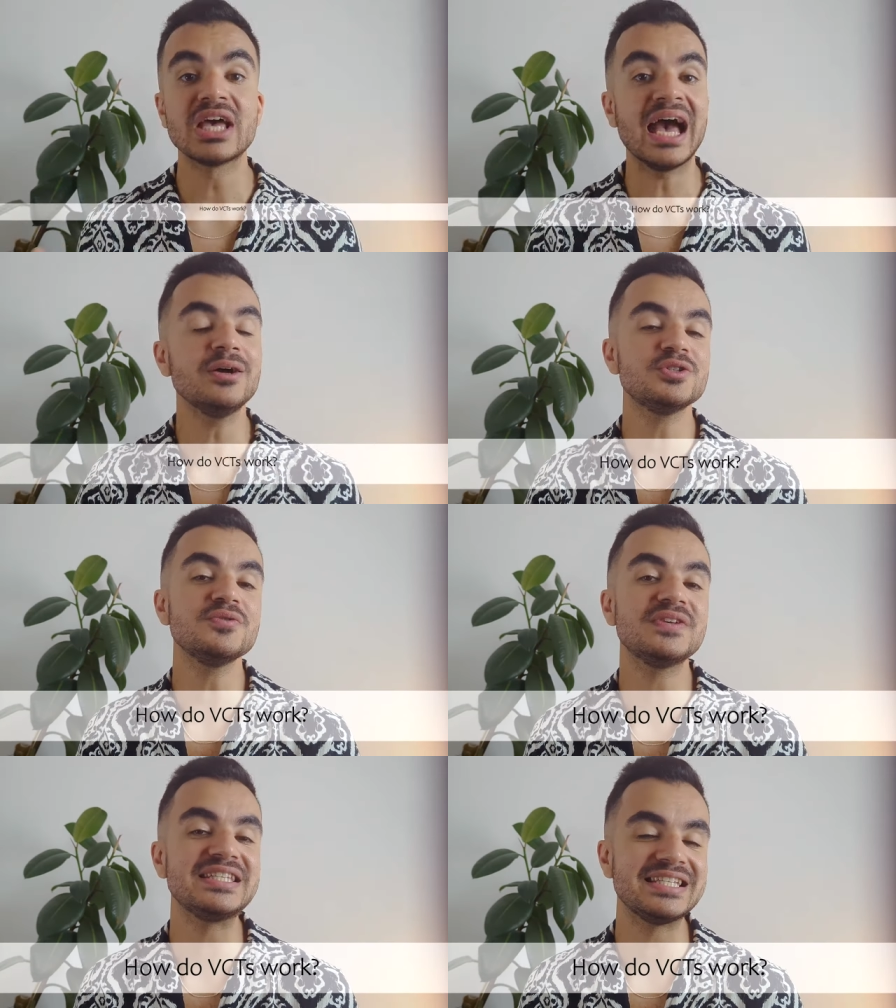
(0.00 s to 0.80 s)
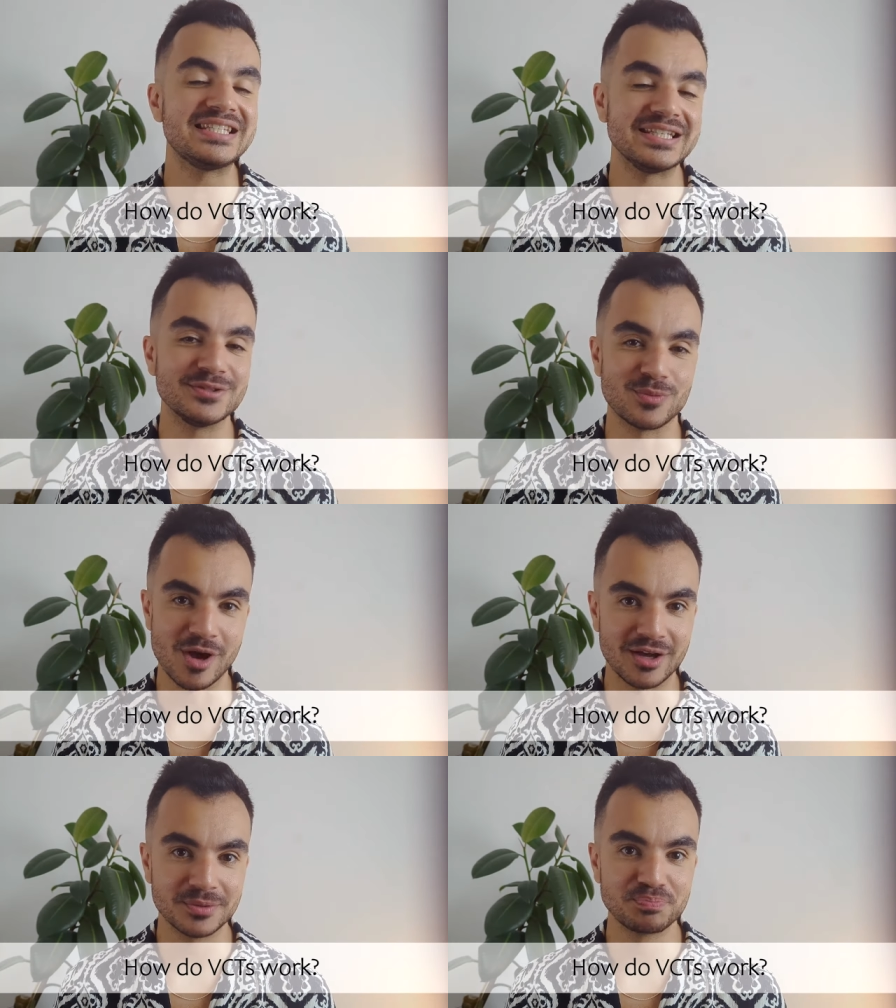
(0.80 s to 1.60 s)
So how do VCTs
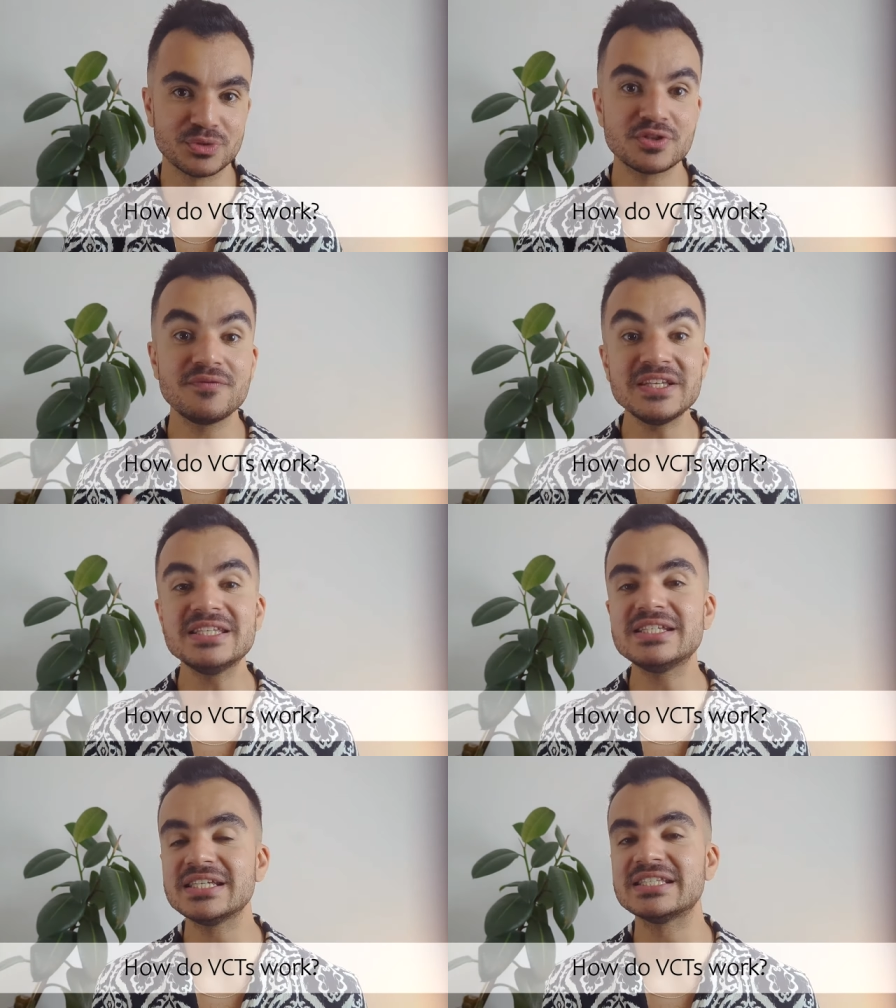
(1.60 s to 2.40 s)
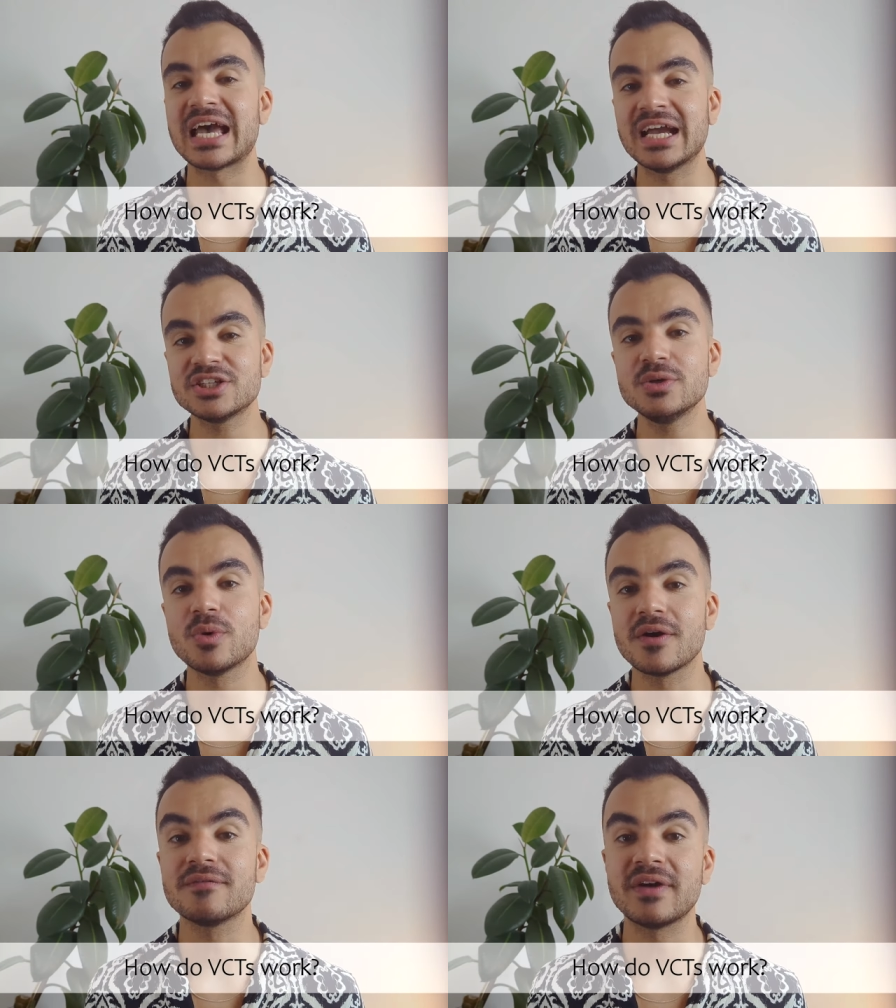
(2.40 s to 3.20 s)
work? So VCTs actually
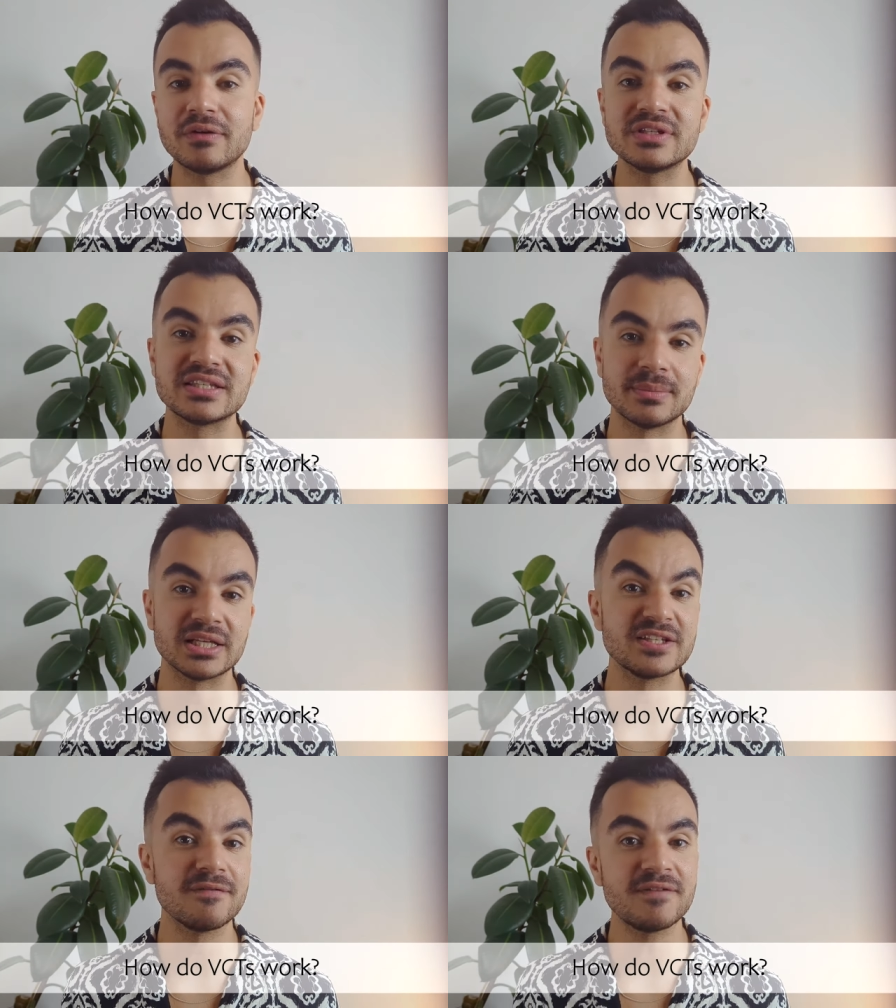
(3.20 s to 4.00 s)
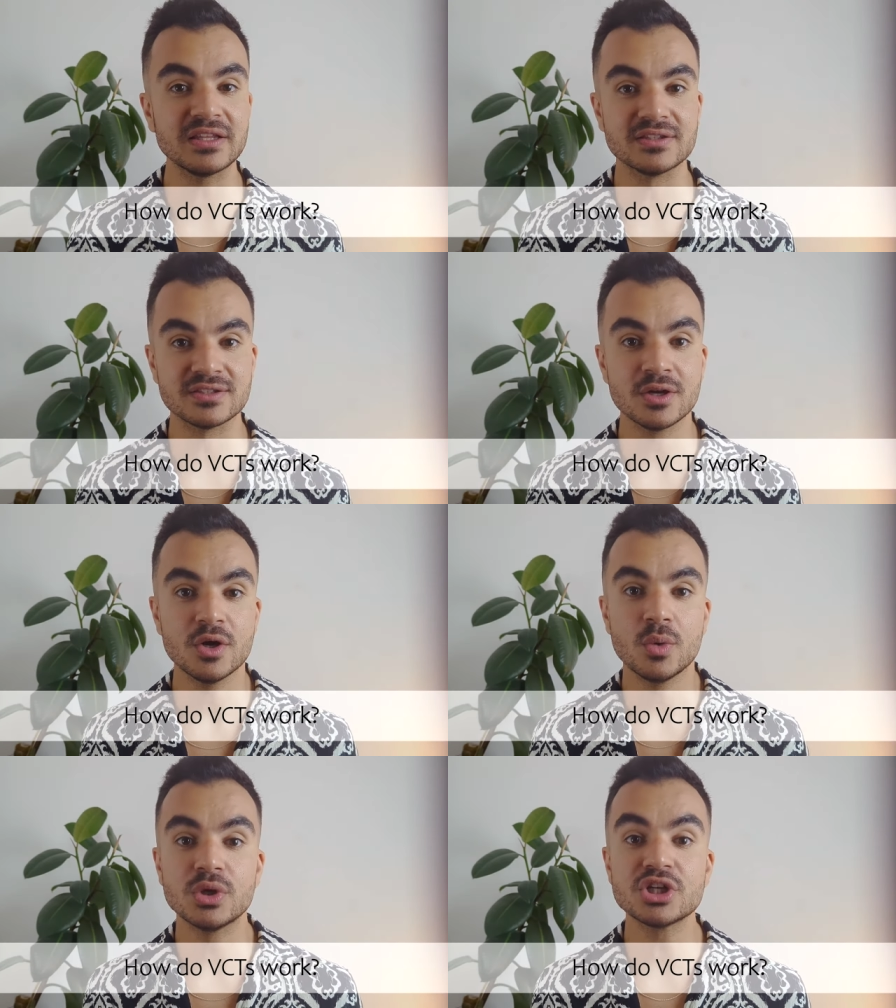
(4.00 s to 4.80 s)
work very similar to funds,
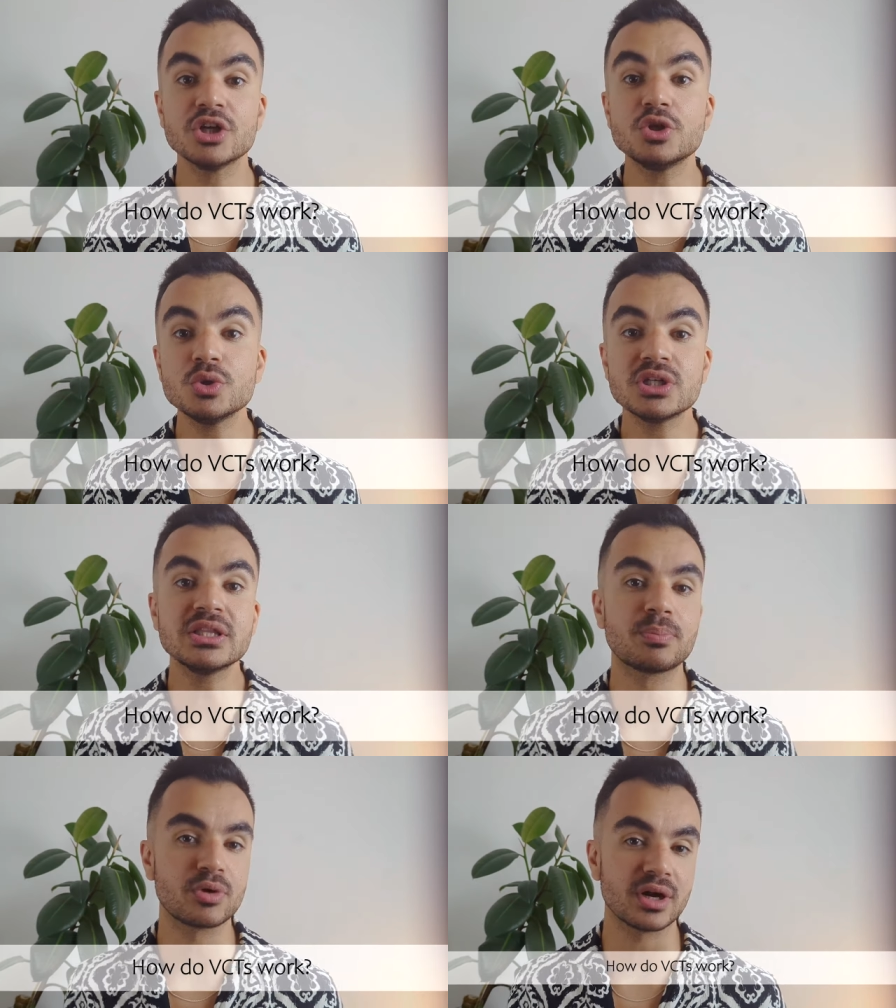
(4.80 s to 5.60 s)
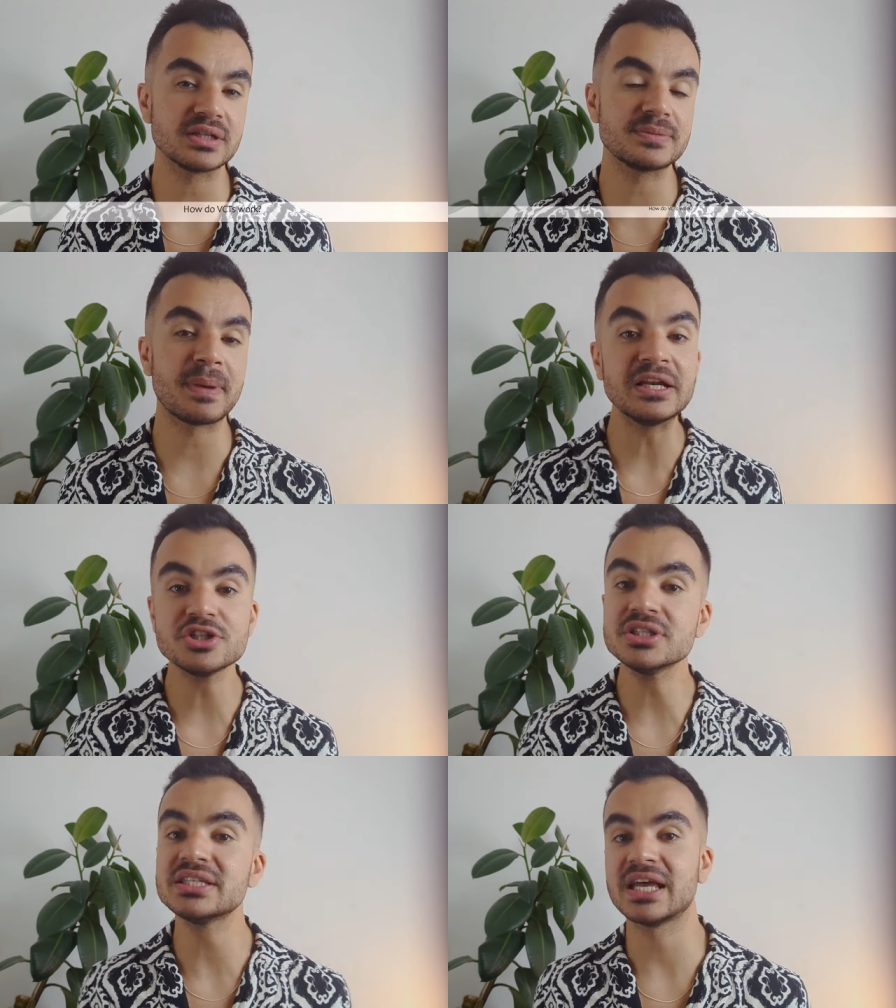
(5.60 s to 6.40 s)
which are usually the products
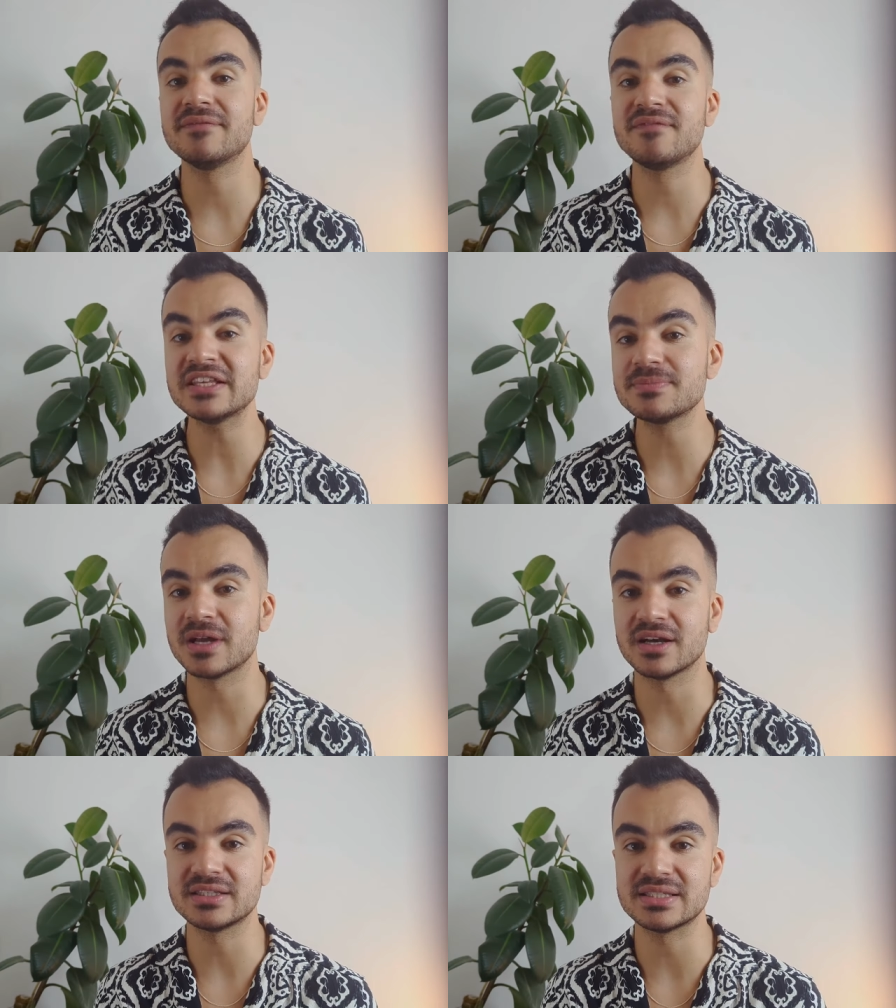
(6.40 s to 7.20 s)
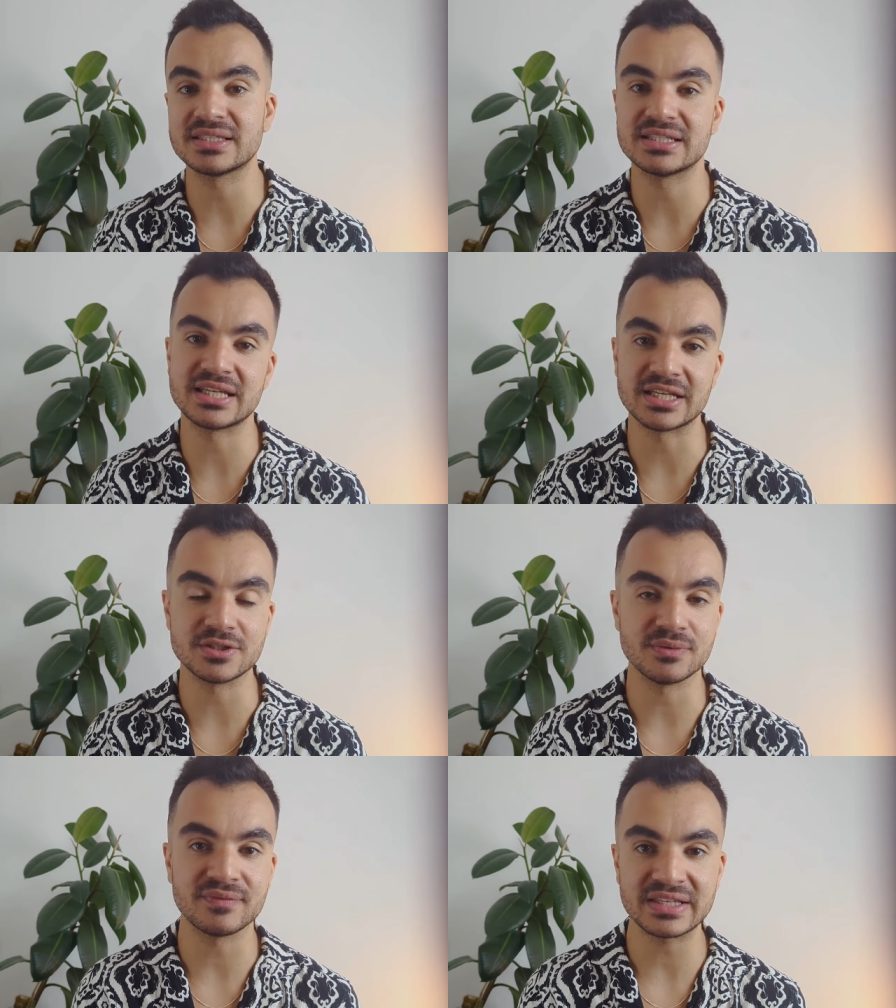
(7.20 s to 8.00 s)
pensions and investment ISAs tend
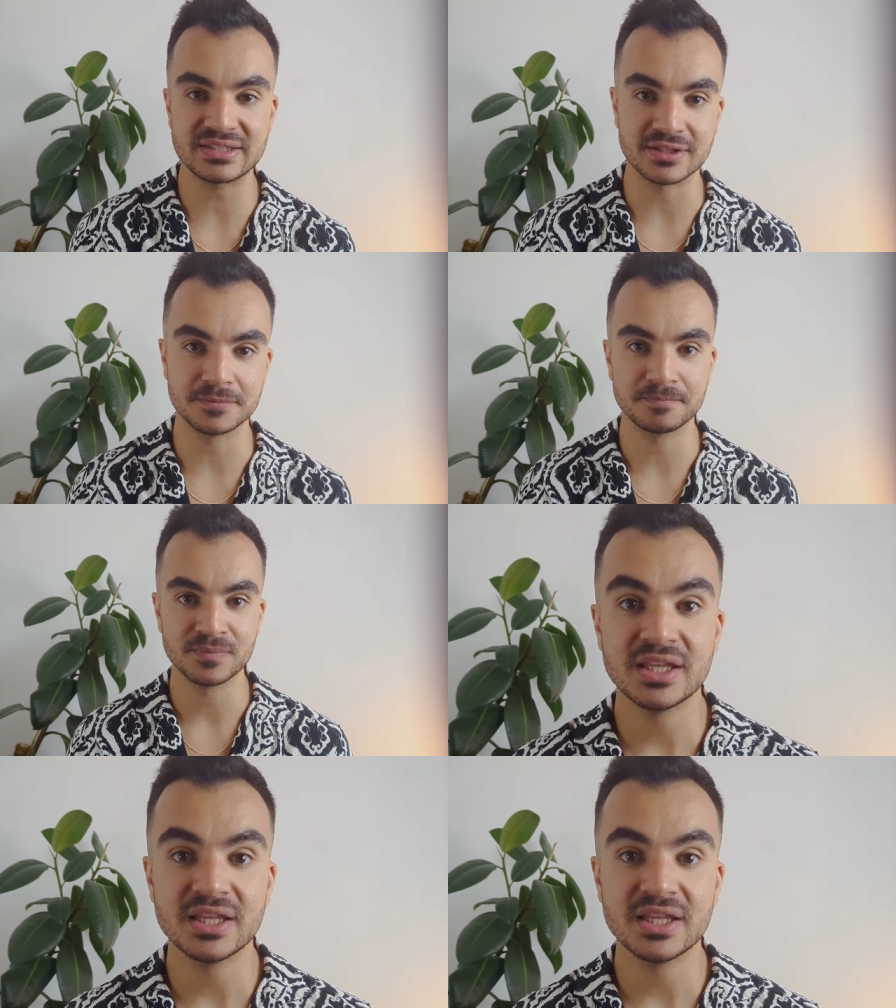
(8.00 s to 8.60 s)
to invest in.